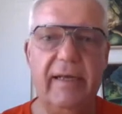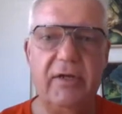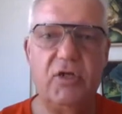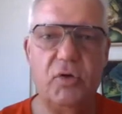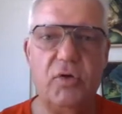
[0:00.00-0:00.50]

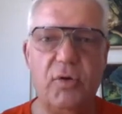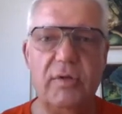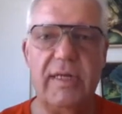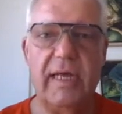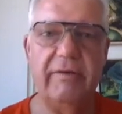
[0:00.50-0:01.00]
It should
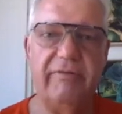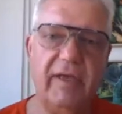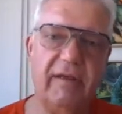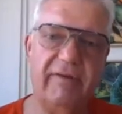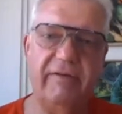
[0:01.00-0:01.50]
look like a
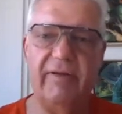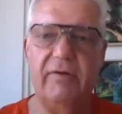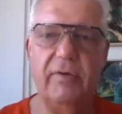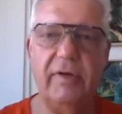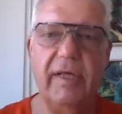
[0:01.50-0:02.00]
Fiat
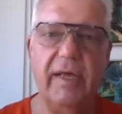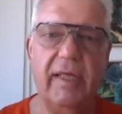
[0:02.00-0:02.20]
500,